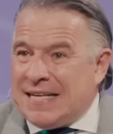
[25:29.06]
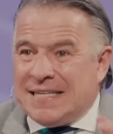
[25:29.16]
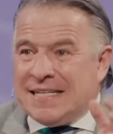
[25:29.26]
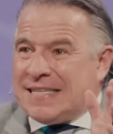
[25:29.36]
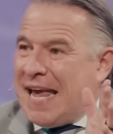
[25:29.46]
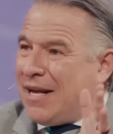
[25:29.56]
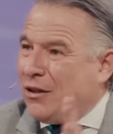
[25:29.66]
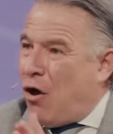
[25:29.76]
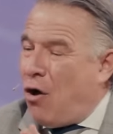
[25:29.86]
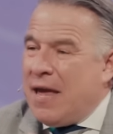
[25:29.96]
doesn't
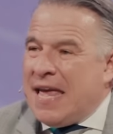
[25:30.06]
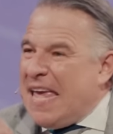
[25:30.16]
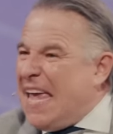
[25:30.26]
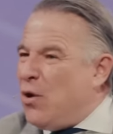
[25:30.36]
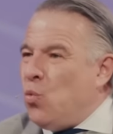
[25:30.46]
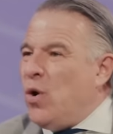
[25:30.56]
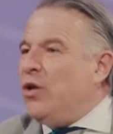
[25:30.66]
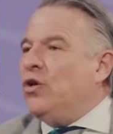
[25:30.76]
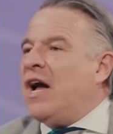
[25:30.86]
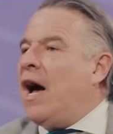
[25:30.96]
take long. It
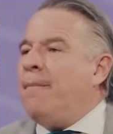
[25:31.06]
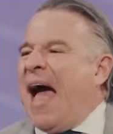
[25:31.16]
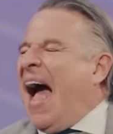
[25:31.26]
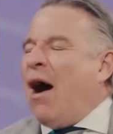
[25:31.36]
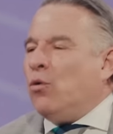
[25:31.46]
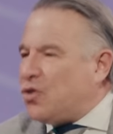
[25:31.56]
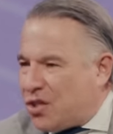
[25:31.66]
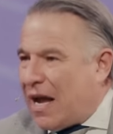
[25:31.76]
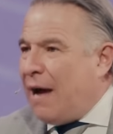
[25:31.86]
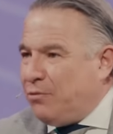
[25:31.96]
will come
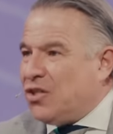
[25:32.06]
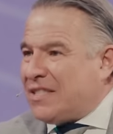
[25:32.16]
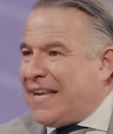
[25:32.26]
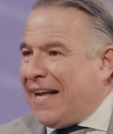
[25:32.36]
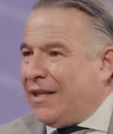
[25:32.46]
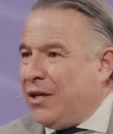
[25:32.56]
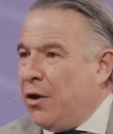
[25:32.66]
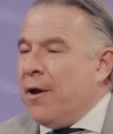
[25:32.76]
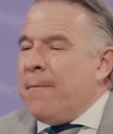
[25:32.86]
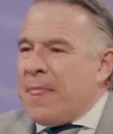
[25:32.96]
out. I'm just telling you.